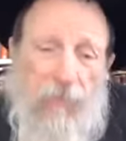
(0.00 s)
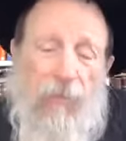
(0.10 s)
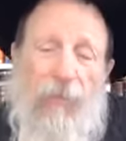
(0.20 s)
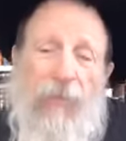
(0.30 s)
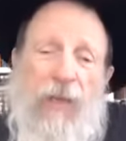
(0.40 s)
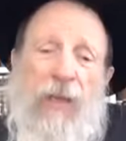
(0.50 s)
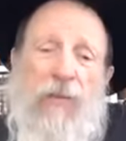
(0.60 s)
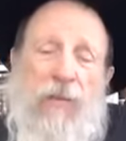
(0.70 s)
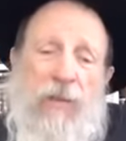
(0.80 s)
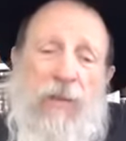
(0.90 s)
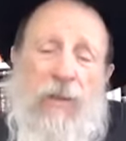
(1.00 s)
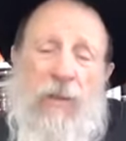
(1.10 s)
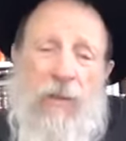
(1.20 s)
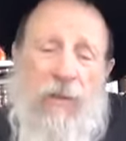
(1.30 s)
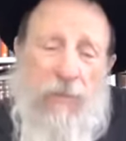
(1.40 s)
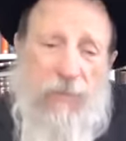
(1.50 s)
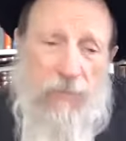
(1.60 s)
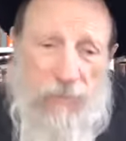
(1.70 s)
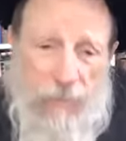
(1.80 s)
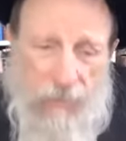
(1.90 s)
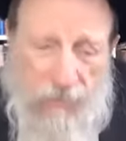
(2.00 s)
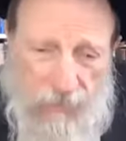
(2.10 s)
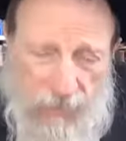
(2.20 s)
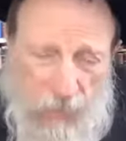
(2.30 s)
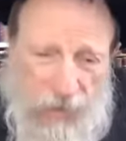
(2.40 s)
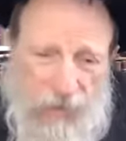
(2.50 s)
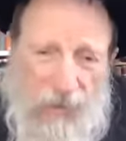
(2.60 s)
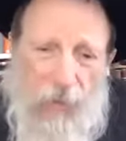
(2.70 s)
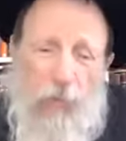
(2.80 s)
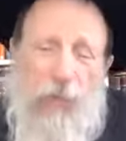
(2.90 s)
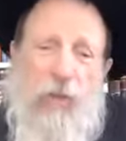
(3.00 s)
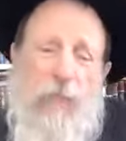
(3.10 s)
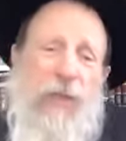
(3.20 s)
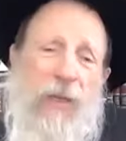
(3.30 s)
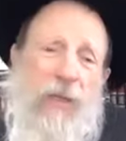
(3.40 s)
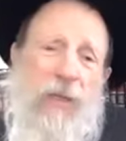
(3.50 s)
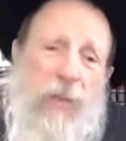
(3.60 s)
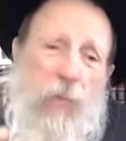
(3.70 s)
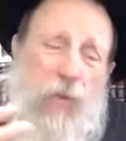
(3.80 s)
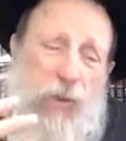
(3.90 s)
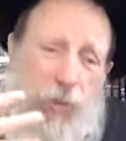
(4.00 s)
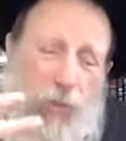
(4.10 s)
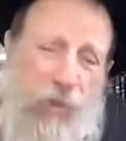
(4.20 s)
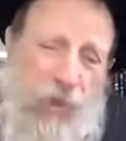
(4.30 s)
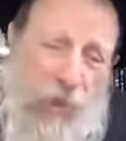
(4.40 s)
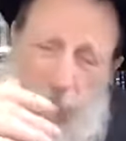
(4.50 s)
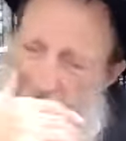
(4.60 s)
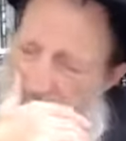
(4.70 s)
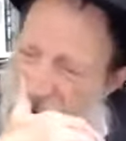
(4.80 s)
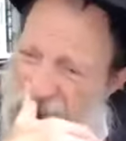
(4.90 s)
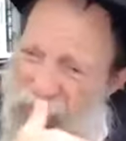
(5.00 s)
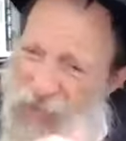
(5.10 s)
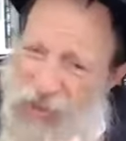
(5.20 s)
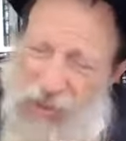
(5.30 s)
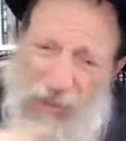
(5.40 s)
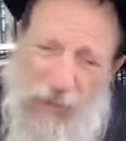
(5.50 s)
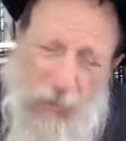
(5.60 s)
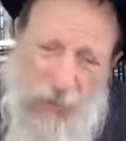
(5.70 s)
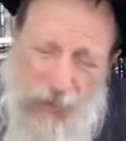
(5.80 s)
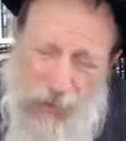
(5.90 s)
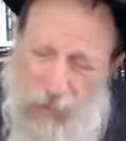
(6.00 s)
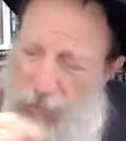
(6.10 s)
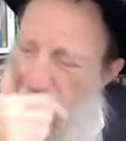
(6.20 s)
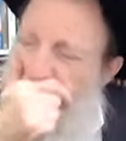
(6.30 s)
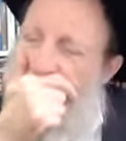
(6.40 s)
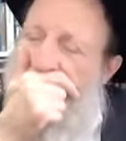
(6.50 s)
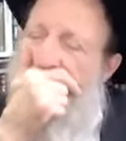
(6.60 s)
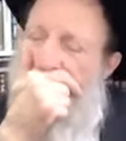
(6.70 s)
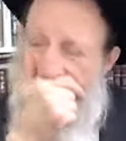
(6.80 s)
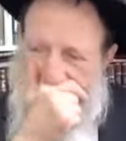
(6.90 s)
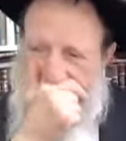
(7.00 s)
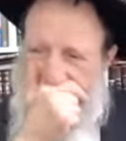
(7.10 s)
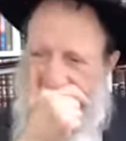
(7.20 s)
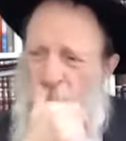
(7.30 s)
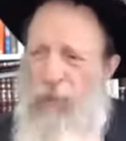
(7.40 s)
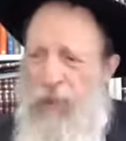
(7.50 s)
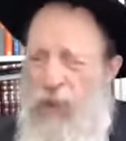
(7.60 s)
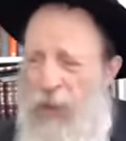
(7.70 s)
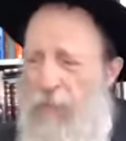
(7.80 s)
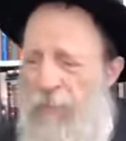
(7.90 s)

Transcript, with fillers: that uh, there was another rich man that was closing his business and he was selling really, really cheap